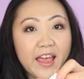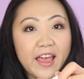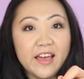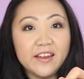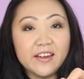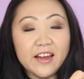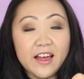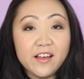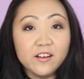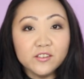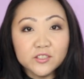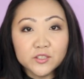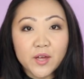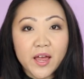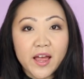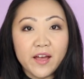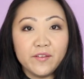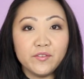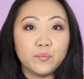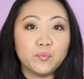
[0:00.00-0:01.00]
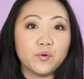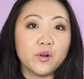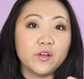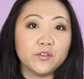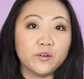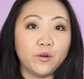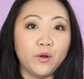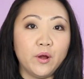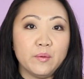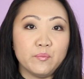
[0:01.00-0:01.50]
And I also have a
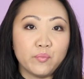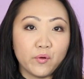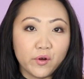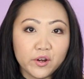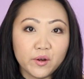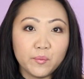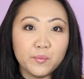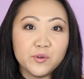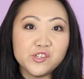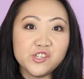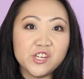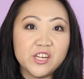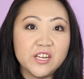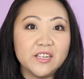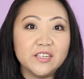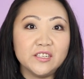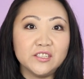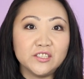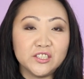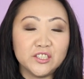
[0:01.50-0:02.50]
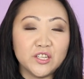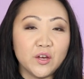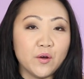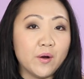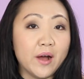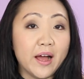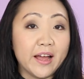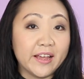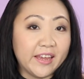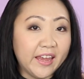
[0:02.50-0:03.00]
brother embroidery machine,
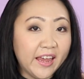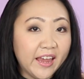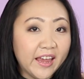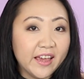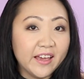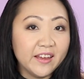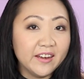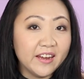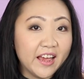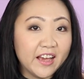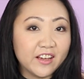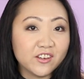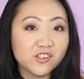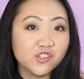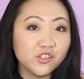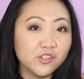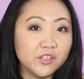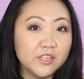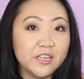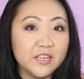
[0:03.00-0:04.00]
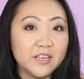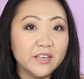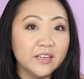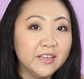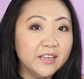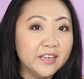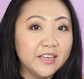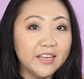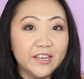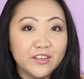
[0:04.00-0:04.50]
so I can actually
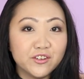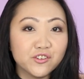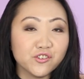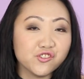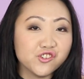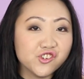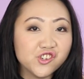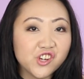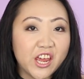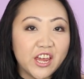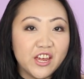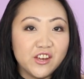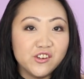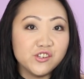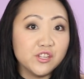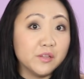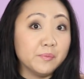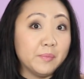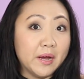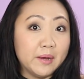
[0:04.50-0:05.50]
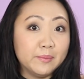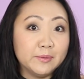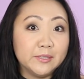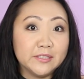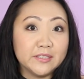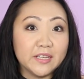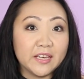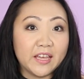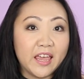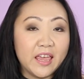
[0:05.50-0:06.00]
interchange the
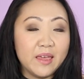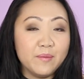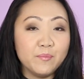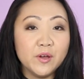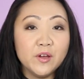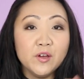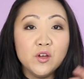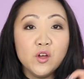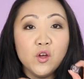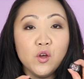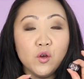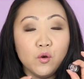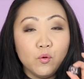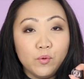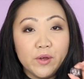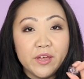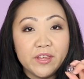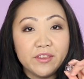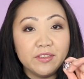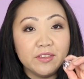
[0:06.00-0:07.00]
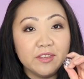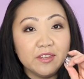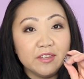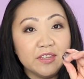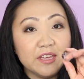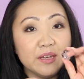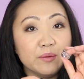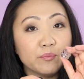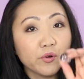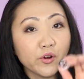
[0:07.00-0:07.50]
bobbins that came with
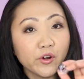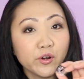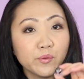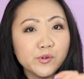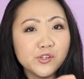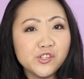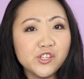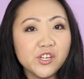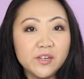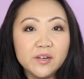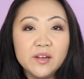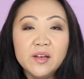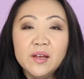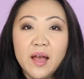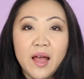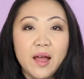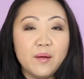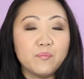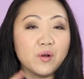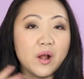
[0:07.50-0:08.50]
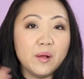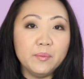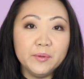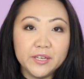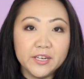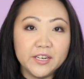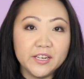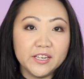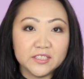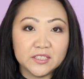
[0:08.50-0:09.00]
the embroidery machine. I'm probably
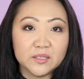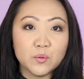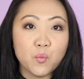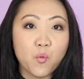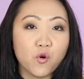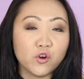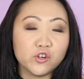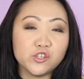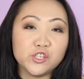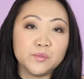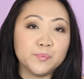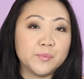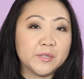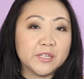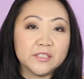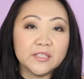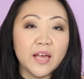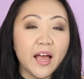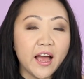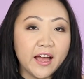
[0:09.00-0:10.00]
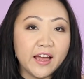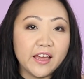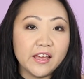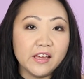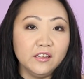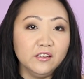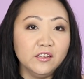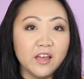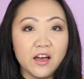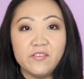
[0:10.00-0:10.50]
gonna get some more just because I
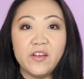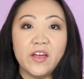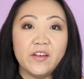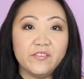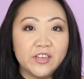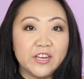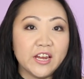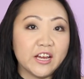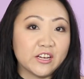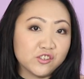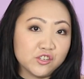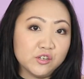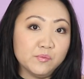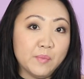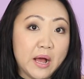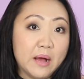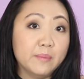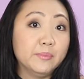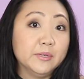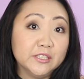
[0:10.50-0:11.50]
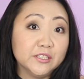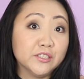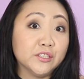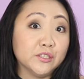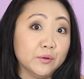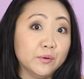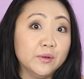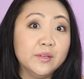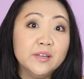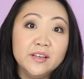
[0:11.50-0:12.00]
love having extra bobbins.
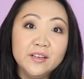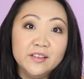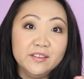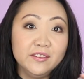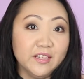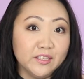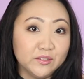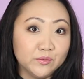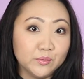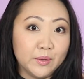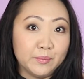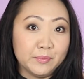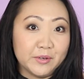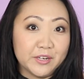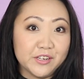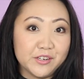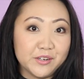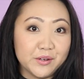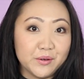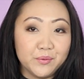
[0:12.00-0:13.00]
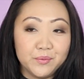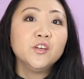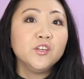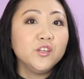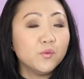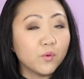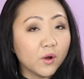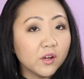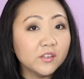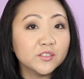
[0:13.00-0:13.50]
So that's what I'm gonna do.
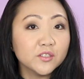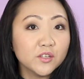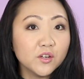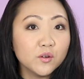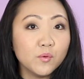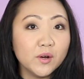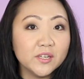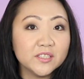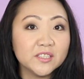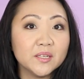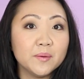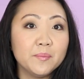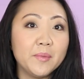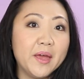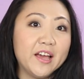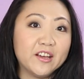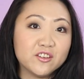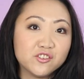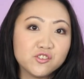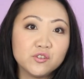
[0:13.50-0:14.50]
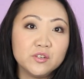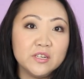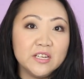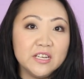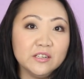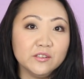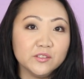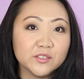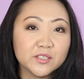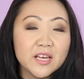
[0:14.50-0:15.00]
You are also gonna want some extra
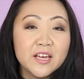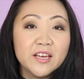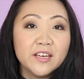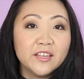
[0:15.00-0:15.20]
needles.